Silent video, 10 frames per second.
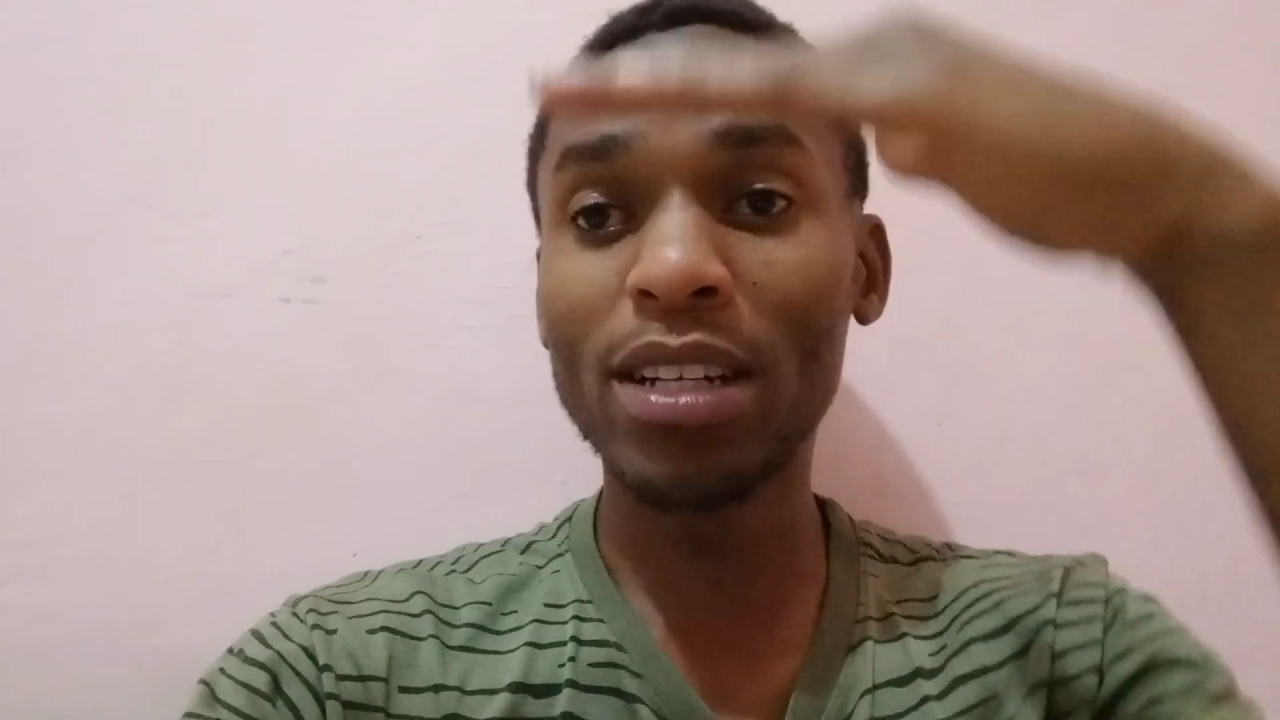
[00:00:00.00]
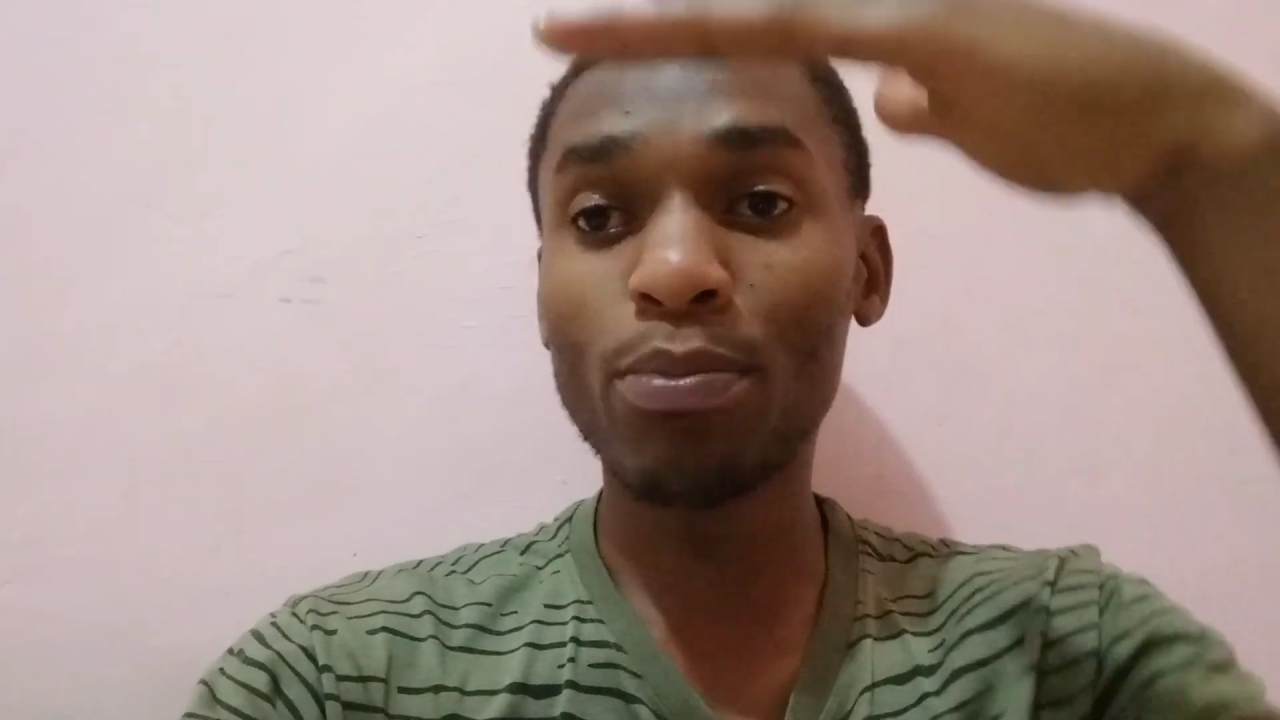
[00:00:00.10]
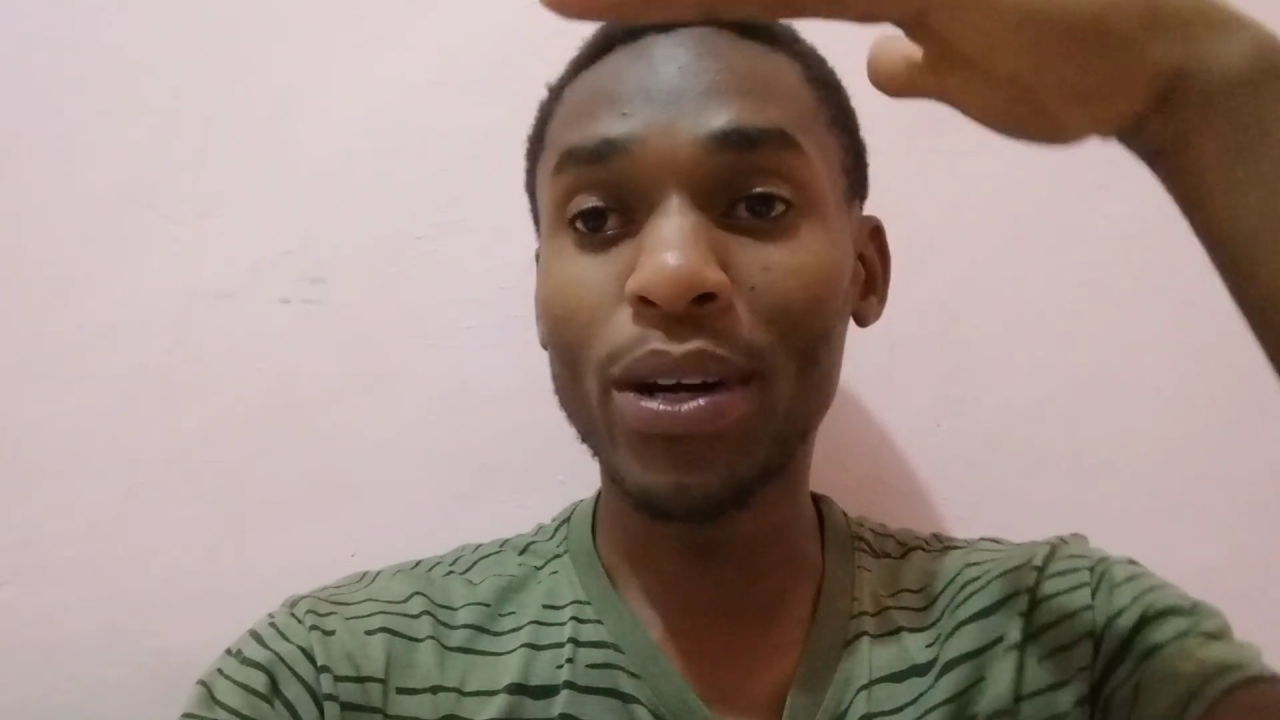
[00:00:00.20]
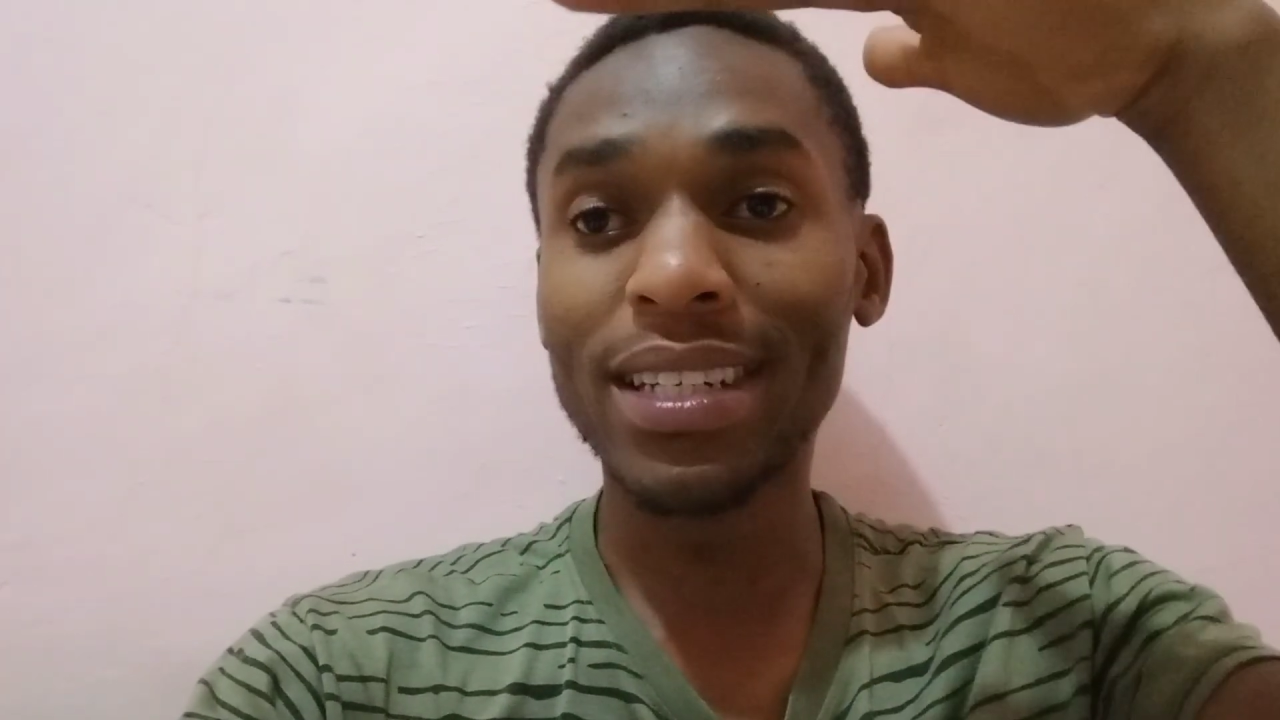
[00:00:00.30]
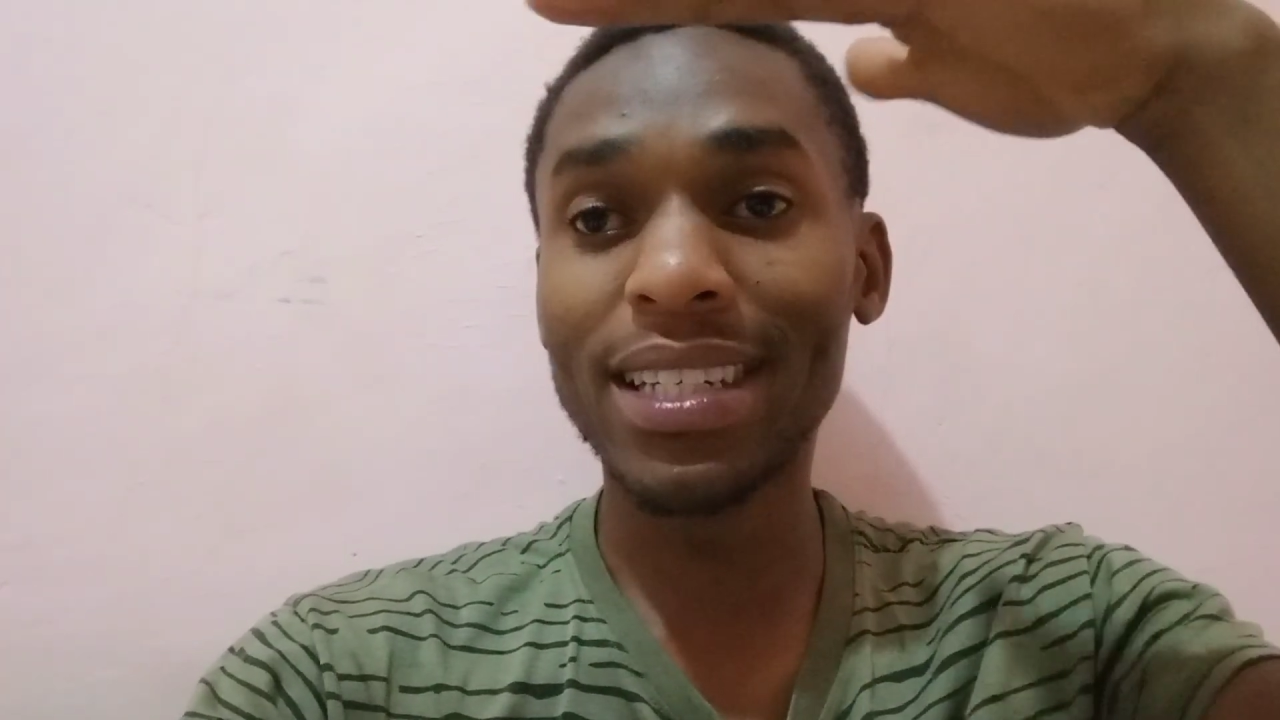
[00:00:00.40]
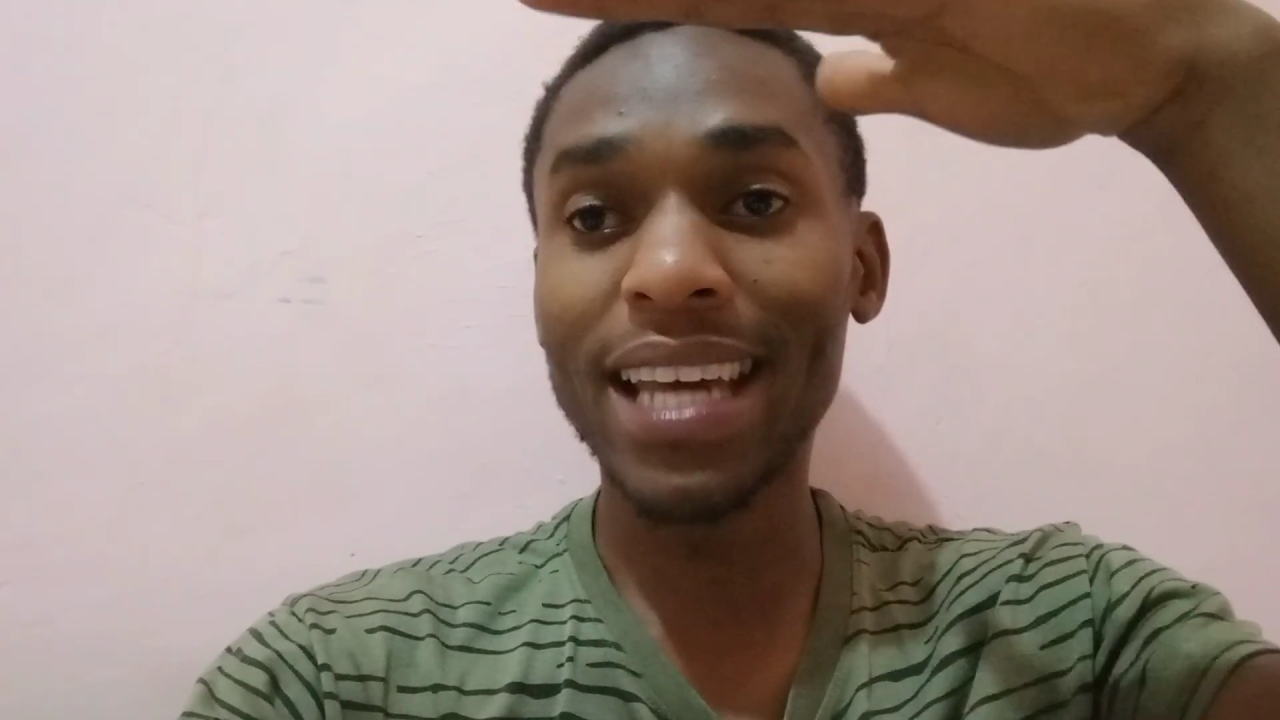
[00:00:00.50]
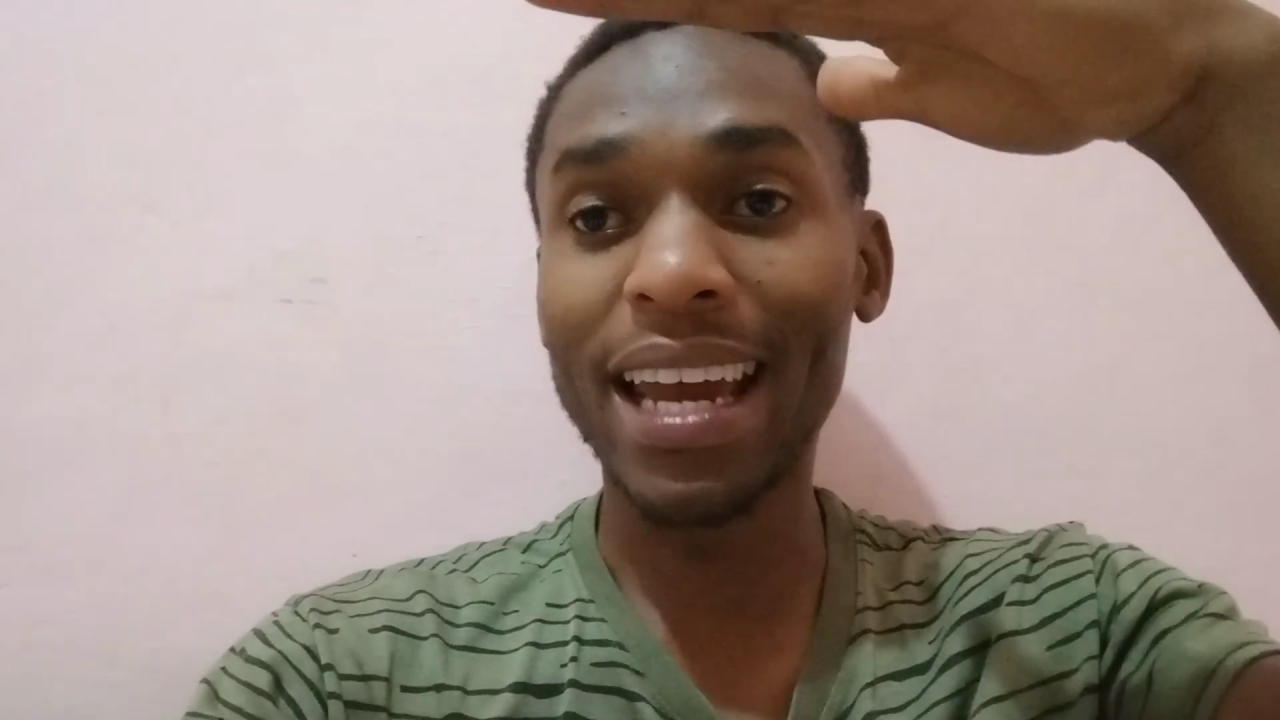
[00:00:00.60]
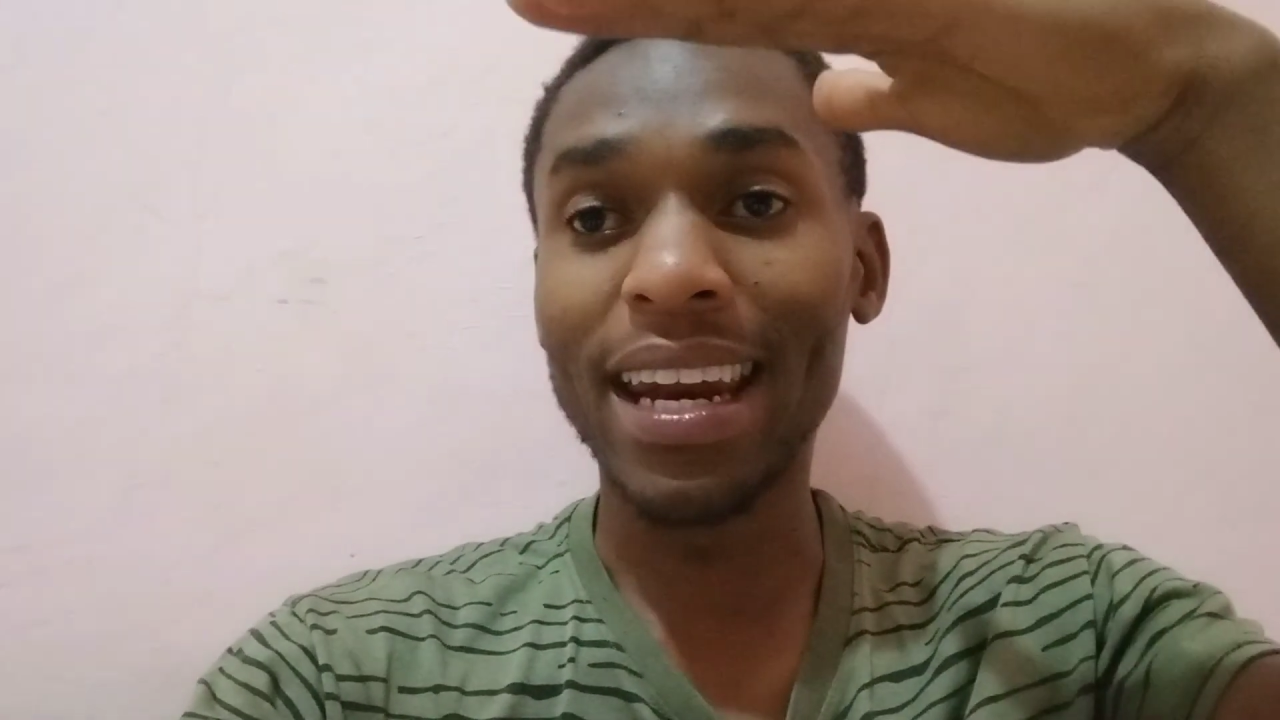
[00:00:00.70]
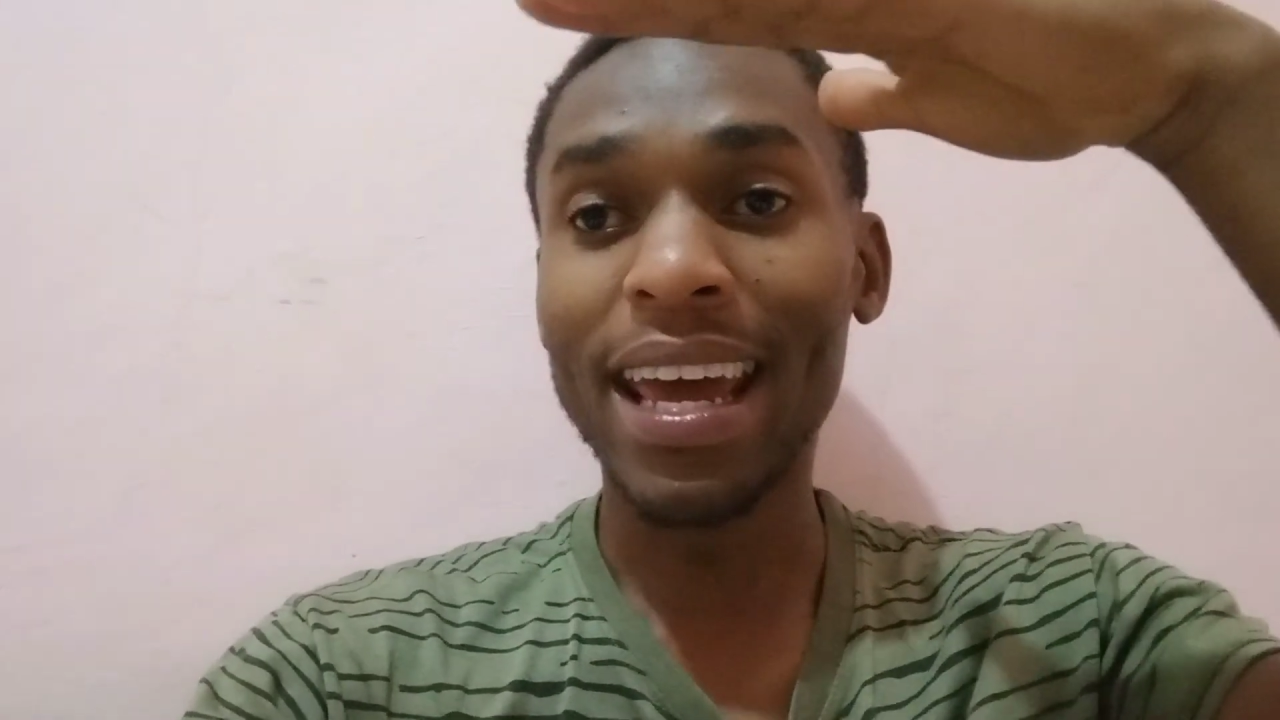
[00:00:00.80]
at point 10